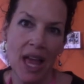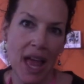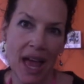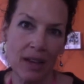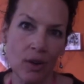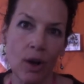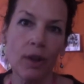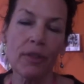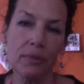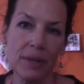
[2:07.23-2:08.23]
and all
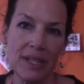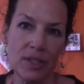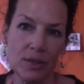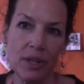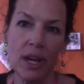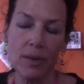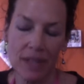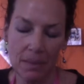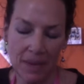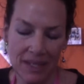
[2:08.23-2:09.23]
3 studios
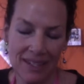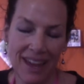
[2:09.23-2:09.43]
I missed